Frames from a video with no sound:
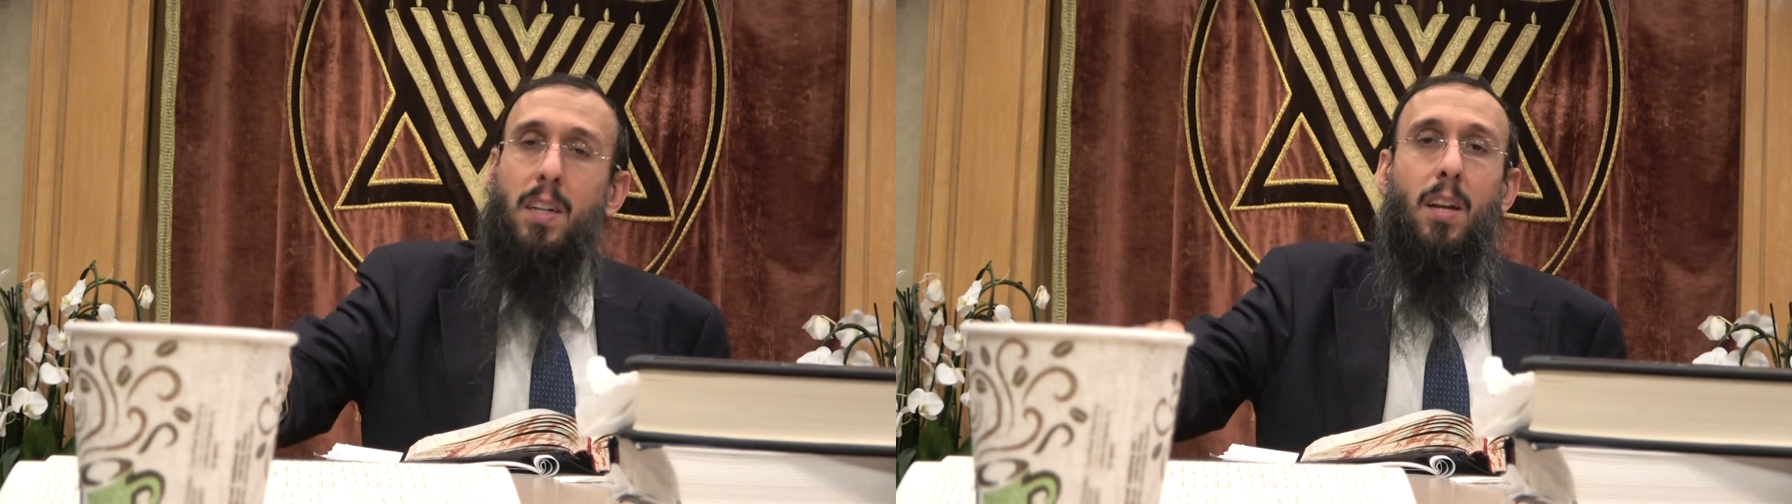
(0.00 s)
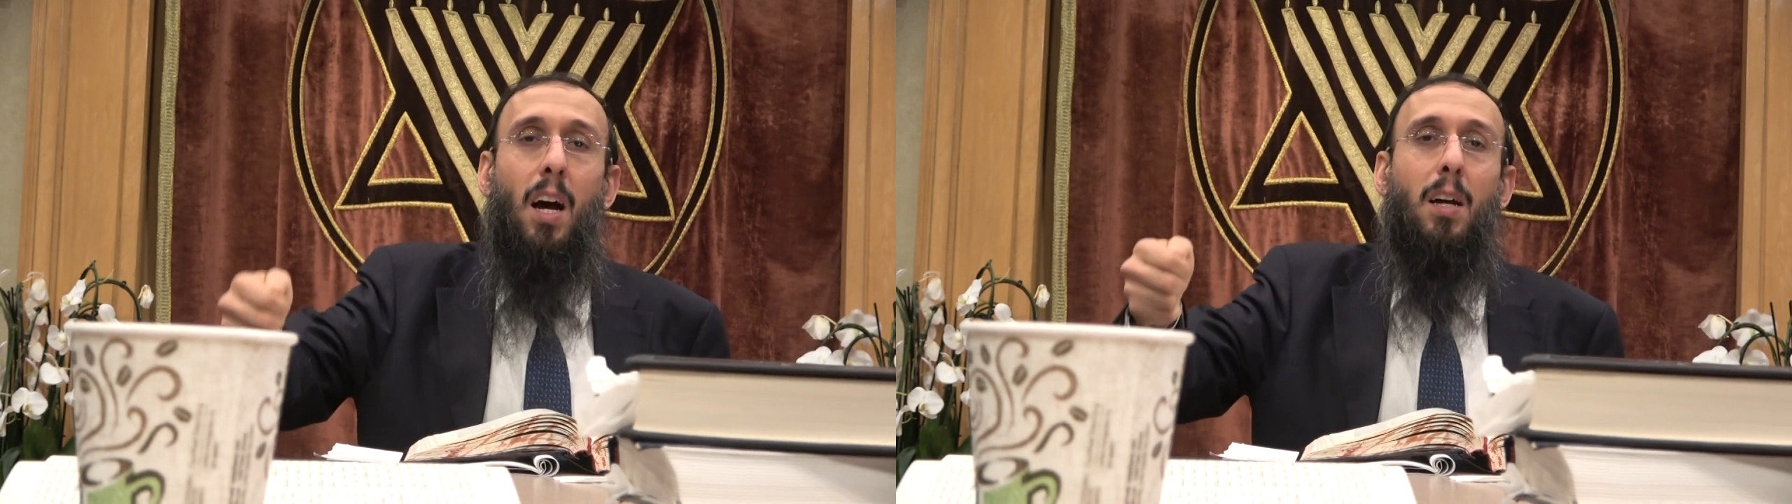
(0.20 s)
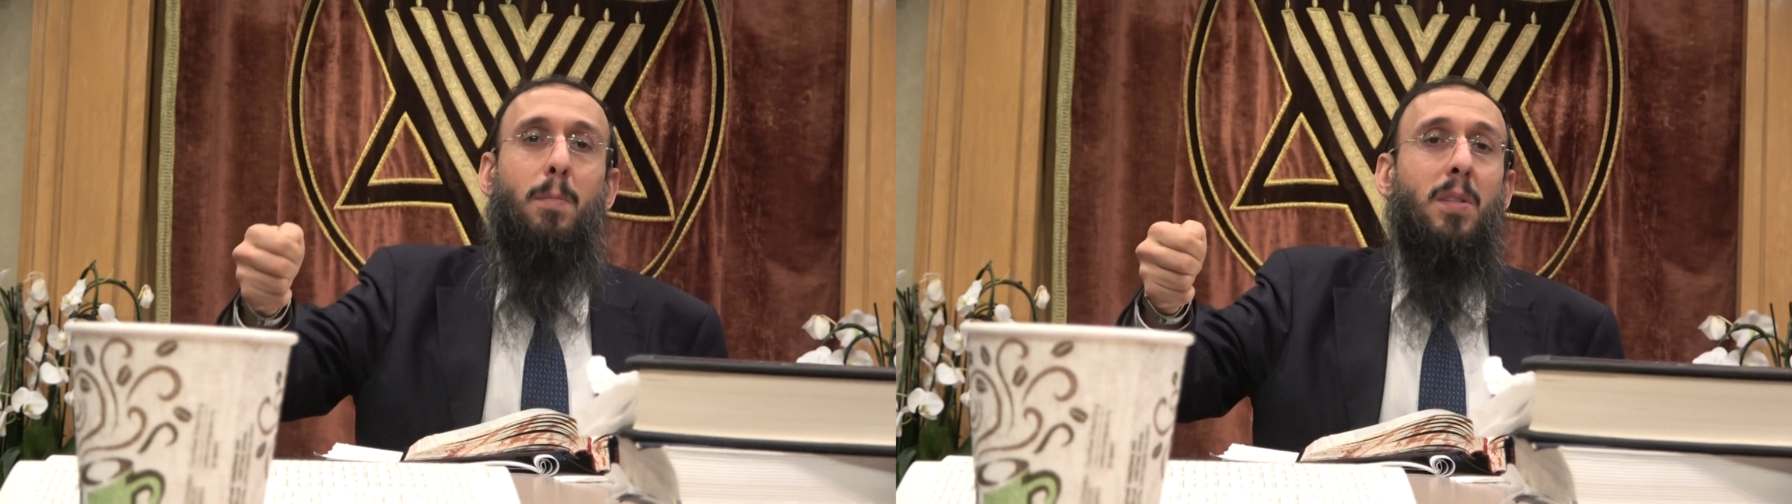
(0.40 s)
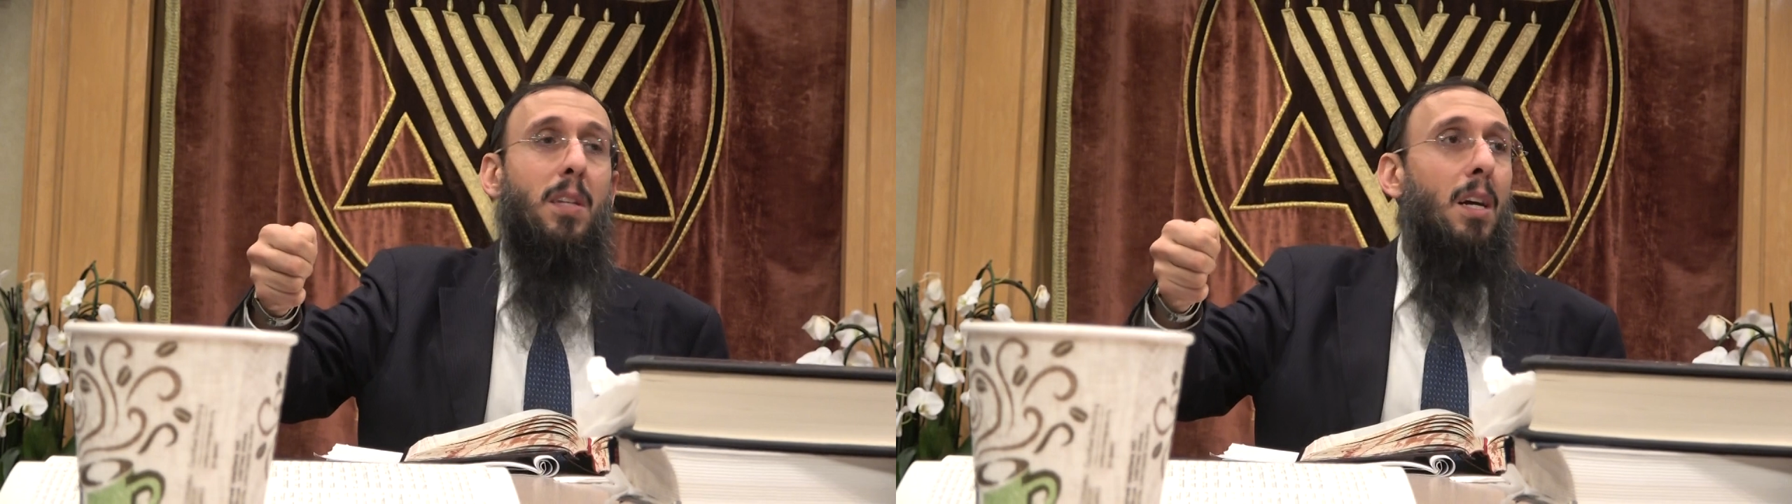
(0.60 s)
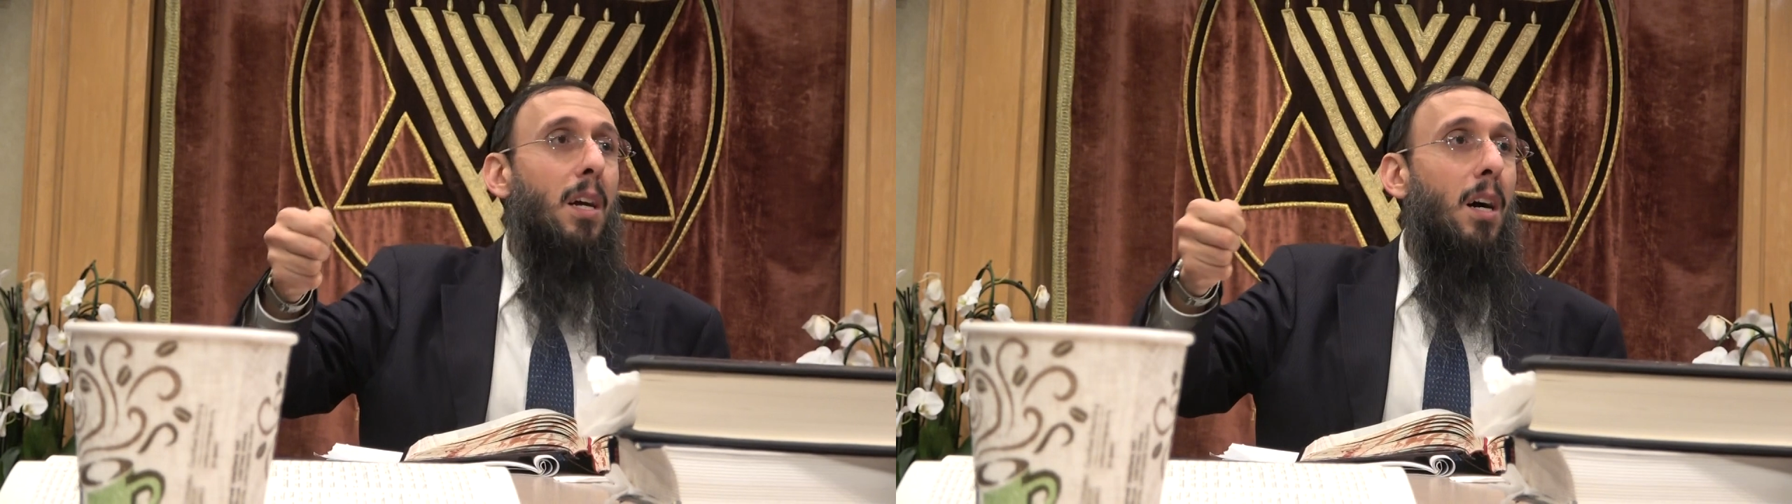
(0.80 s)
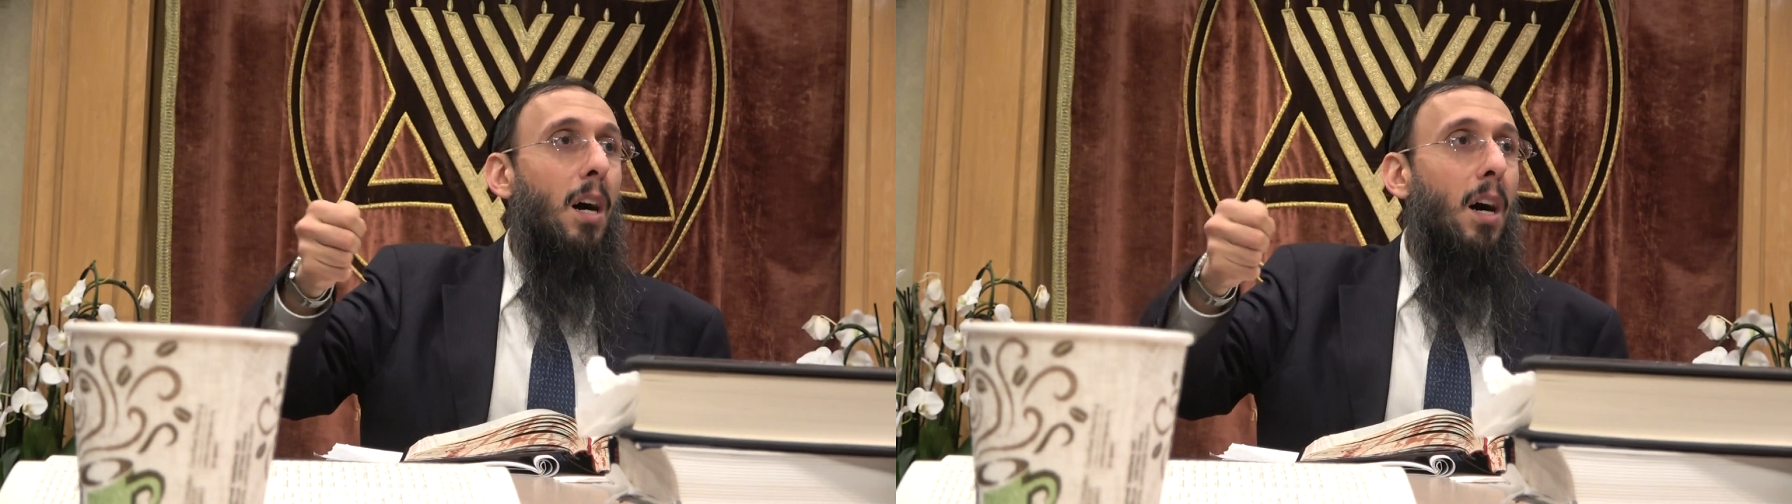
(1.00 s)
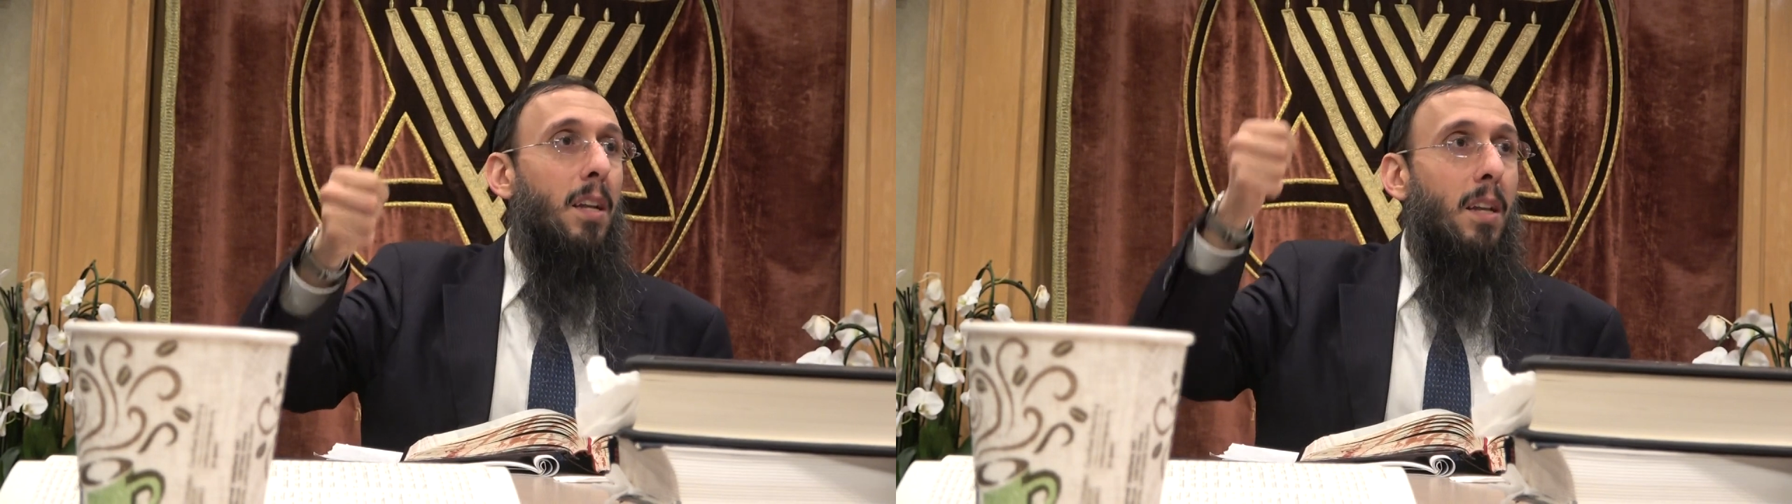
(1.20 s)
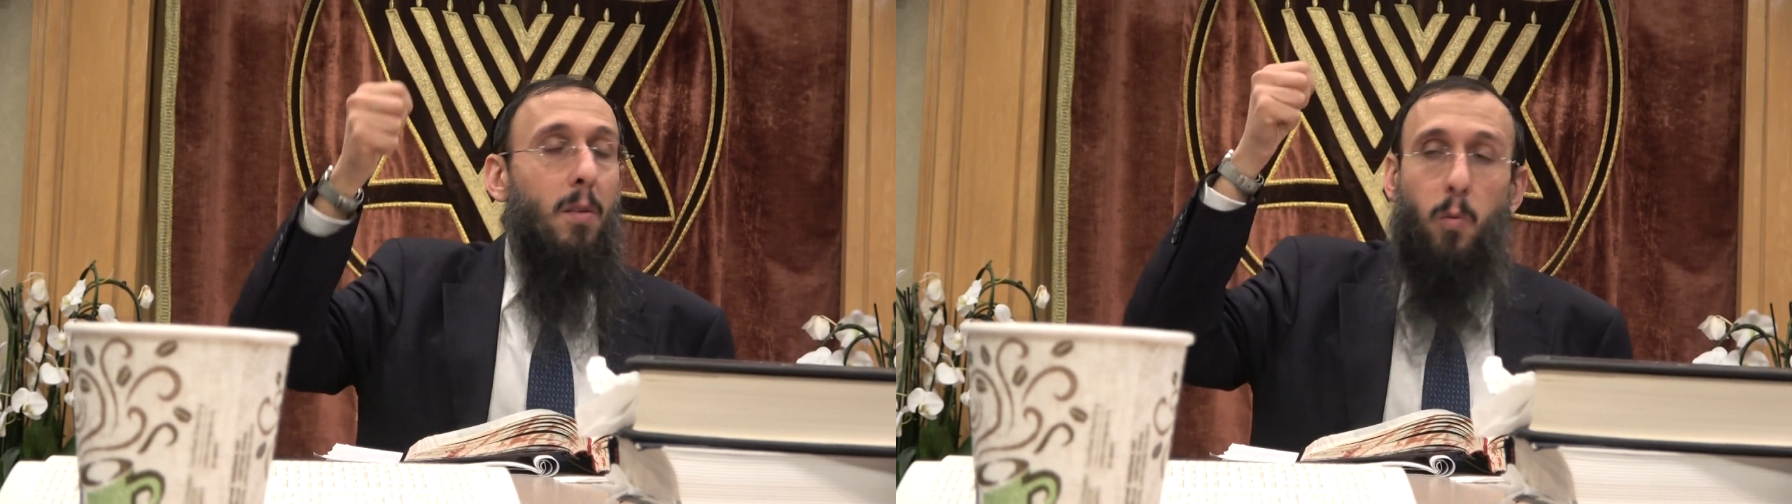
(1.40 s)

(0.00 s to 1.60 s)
times, right?